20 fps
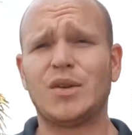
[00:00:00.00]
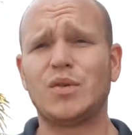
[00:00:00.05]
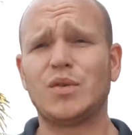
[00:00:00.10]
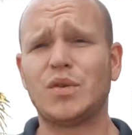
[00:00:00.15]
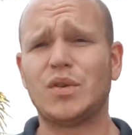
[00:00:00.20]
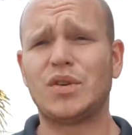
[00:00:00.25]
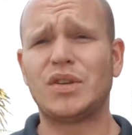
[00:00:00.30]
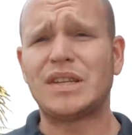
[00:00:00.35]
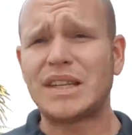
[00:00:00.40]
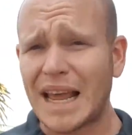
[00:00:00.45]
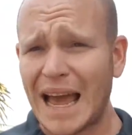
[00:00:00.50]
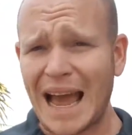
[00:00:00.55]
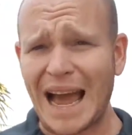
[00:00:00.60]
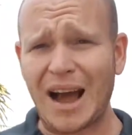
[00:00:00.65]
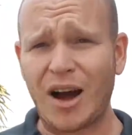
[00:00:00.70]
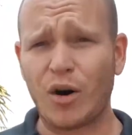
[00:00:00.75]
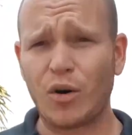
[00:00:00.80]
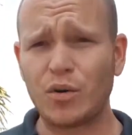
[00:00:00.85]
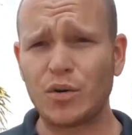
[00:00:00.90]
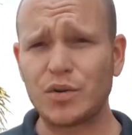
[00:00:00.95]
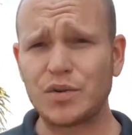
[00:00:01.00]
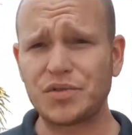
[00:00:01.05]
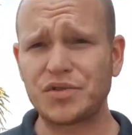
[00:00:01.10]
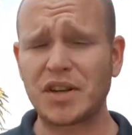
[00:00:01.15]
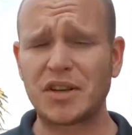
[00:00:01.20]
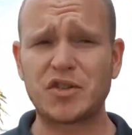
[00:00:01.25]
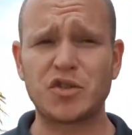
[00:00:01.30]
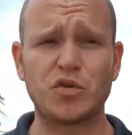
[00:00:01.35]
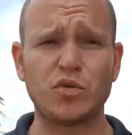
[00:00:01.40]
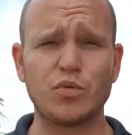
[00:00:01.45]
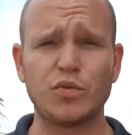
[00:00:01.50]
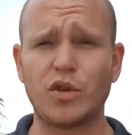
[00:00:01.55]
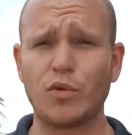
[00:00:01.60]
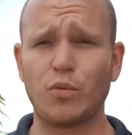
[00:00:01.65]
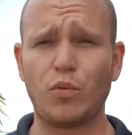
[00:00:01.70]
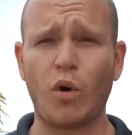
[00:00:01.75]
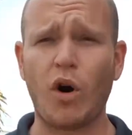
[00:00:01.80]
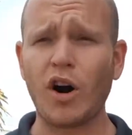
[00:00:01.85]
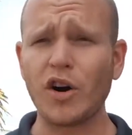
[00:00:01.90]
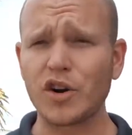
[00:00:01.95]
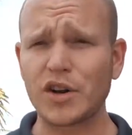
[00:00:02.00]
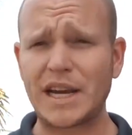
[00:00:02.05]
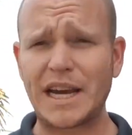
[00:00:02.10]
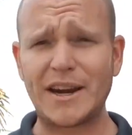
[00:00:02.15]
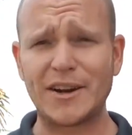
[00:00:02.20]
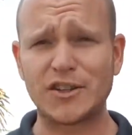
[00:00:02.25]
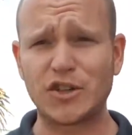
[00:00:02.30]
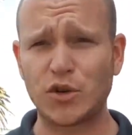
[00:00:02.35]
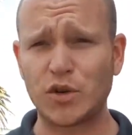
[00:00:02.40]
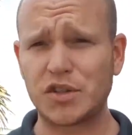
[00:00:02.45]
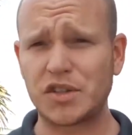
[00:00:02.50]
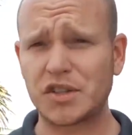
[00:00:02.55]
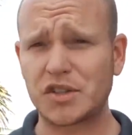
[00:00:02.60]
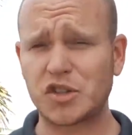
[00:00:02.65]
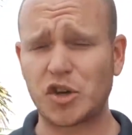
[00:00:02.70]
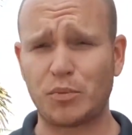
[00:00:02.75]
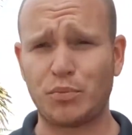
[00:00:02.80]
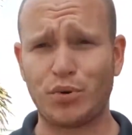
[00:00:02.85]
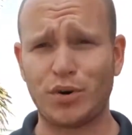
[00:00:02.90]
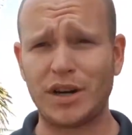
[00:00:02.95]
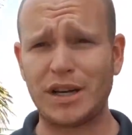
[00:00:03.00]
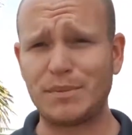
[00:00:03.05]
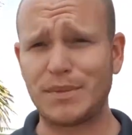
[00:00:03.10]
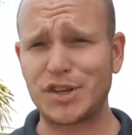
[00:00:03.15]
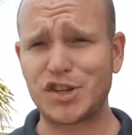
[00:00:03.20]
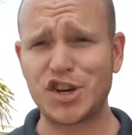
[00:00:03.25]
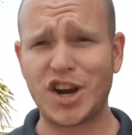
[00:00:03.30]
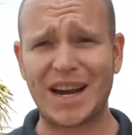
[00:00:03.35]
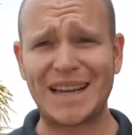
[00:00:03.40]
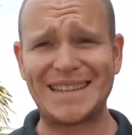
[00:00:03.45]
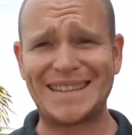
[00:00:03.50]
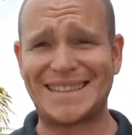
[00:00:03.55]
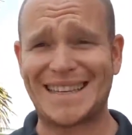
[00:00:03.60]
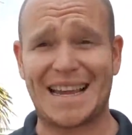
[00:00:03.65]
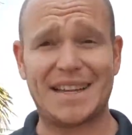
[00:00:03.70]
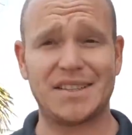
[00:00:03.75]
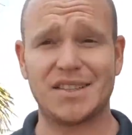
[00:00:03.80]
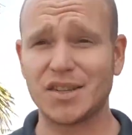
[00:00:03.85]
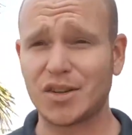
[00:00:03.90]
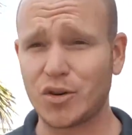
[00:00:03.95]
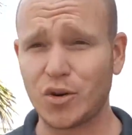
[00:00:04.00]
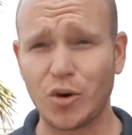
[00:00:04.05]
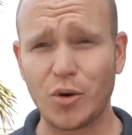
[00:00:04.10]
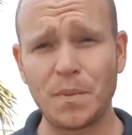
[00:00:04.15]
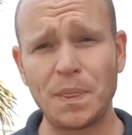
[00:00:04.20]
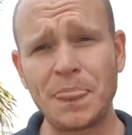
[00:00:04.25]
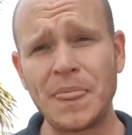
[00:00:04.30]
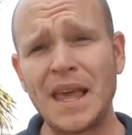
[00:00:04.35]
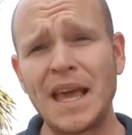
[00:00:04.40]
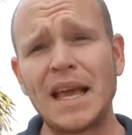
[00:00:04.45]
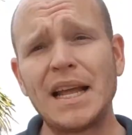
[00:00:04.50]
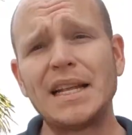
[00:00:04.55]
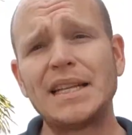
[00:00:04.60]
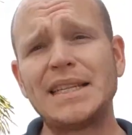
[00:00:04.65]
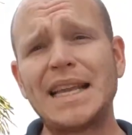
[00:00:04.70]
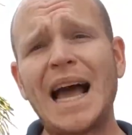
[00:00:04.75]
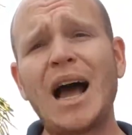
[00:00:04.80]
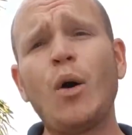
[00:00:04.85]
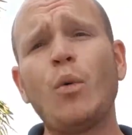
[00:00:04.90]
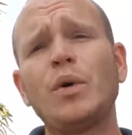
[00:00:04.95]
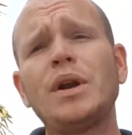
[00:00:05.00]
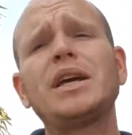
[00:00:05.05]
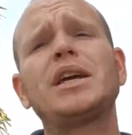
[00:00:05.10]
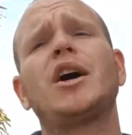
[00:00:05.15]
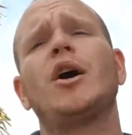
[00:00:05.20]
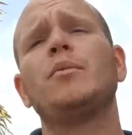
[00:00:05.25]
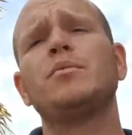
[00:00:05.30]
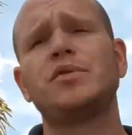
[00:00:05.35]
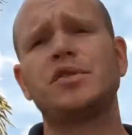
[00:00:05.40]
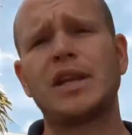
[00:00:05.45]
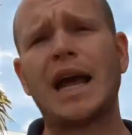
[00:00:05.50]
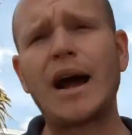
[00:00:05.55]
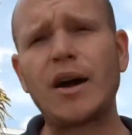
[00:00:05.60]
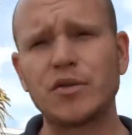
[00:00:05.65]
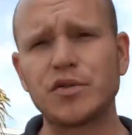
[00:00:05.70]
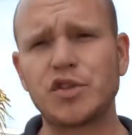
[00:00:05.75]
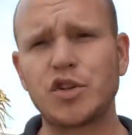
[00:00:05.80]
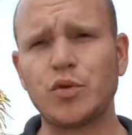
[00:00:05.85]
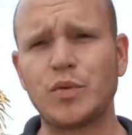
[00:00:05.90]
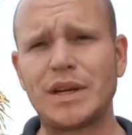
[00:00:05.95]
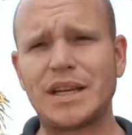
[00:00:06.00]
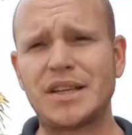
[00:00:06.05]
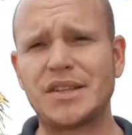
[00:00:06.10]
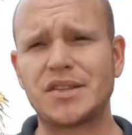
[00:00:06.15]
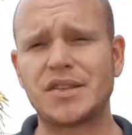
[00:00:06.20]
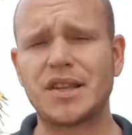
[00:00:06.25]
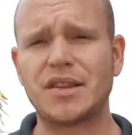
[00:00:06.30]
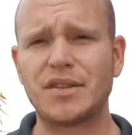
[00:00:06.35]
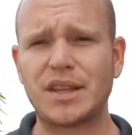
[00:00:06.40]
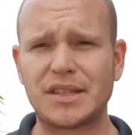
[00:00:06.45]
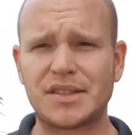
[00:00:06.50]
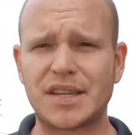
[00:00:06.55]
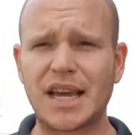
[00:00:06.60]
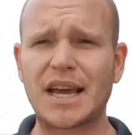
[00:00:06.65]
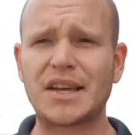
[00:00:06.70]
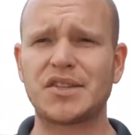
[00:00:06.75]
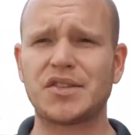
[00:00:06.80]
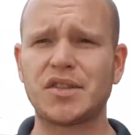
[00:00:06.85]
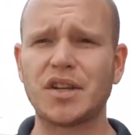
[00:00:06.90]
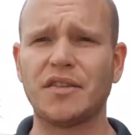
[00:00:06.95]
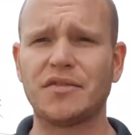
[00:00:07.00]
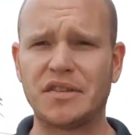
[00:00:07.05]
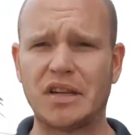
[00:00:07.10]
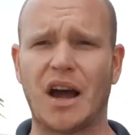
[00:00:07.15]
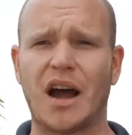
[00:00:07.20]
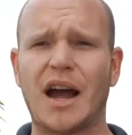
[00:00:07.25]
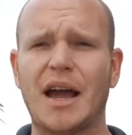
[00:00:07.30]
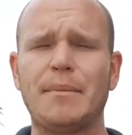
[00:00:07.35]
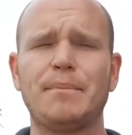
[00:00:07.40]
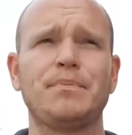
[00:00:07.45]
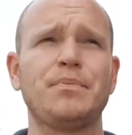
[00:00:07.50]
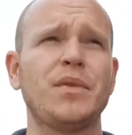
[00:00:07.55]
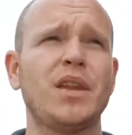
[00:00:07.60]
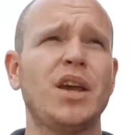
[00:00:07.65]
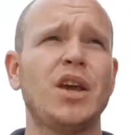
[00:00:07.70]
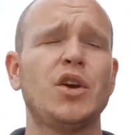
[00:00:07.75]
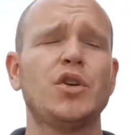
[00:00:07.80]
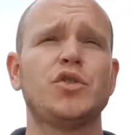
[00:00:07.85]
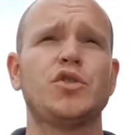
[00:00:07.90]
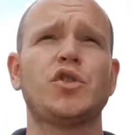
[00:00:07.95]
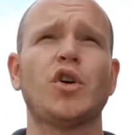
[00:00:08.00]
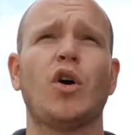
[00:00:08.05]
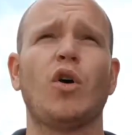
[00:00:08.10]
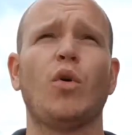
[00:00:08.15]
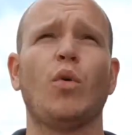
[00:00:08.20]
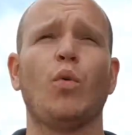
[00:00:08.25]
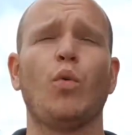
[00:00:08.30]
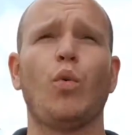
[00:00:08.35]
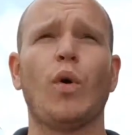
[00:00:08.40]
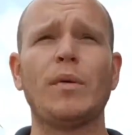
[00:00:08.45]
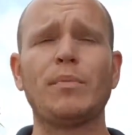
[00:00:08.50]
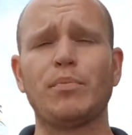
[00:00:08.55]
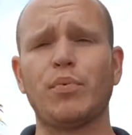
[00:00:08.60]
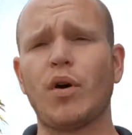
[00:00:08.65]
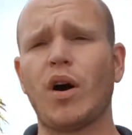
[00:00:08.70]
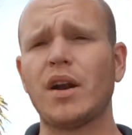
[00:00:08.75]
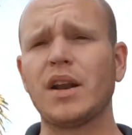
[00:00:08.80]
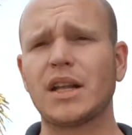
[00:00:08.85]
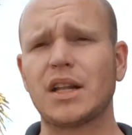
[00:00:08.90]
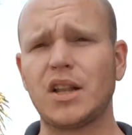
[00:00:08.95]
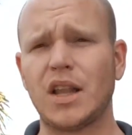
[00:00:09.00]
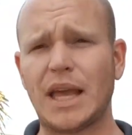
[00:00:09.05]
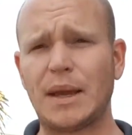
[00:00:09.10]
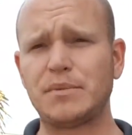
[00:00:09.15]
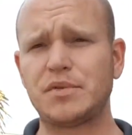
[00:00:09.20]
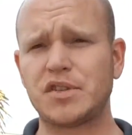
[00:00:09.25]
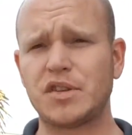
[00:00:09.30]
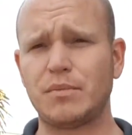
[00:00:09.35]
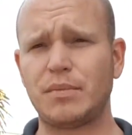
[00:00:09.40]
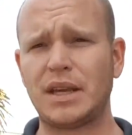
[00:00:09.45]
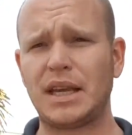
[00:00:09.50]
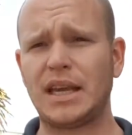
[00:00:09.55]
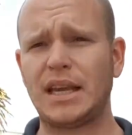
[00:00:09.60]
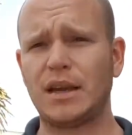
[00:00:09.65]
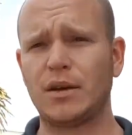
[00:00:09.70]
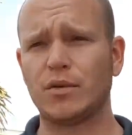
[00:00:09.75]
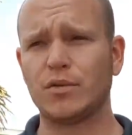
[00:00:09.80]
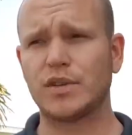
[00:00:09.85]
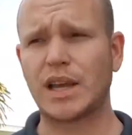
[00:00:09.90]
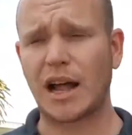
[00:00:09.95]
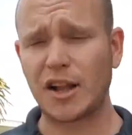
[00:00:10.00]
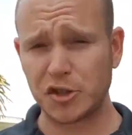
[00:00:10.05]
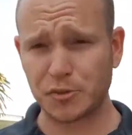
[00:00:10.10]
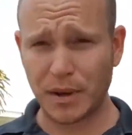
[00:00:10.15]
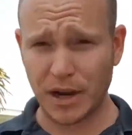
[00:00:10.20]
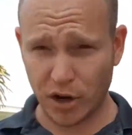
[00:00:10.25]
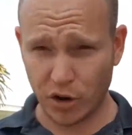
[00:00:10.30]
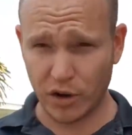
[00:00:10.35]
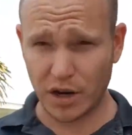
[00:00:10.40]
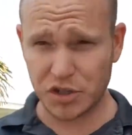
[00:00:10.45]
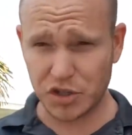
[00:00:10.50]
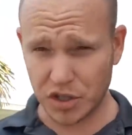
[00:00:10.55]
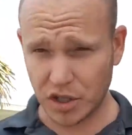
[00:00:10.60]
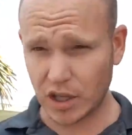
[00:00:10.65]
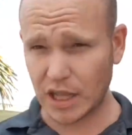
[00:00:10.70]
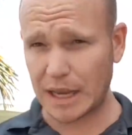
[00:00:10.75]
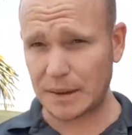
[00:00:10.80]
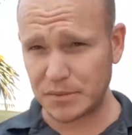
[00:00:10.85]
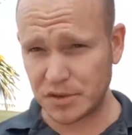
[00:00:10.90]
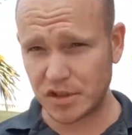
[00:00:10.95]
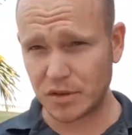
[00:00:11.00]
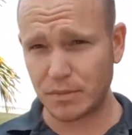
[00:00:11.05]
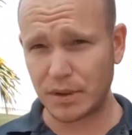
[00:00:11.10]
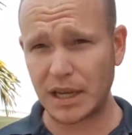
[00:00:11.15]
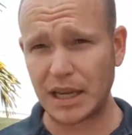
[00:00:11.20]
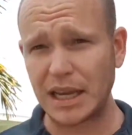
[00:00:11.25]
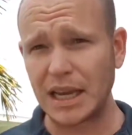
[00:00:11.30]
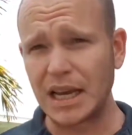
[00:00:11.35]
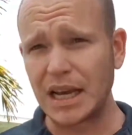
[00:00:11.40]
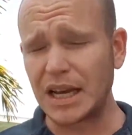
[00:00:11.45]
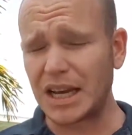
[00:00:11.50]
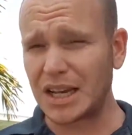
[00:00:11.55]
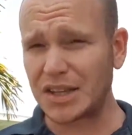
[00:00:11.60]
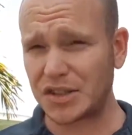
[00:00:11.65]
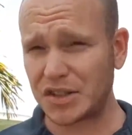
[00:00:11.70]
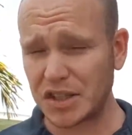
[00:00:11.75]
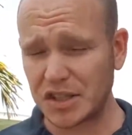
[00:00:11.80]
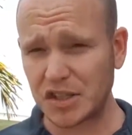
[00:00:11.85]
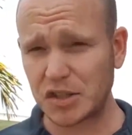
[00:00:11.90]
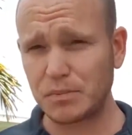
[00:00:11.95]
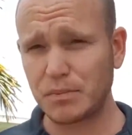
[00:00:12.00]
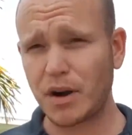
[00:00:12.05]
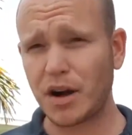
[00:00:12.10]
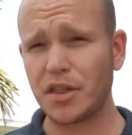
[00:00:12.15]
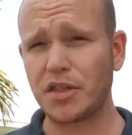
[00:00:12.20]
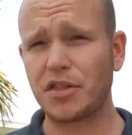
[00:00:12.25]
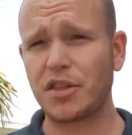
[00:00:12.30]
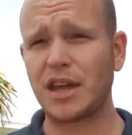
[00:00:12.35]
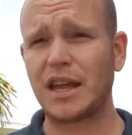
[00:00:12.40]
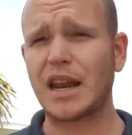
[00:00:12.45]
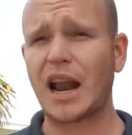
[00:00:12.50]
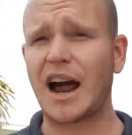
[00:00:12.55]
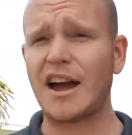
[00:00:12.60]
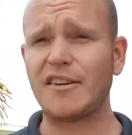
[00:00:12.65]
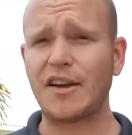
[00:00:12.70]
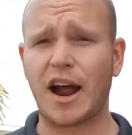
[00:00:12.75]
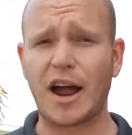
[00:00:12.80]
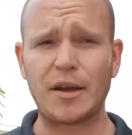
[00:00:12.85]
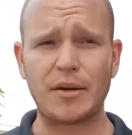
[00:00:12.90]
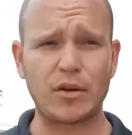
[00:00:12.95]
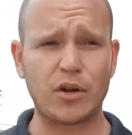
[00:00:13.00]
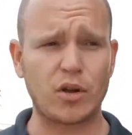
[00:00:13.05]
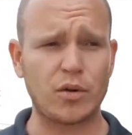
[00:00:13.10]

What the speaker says: Now, since the water characteristics are pretty much identical, now what it comes down to is the test of time. So one product claims to be, Dallas Paint Correction claims to be a 6-month, and I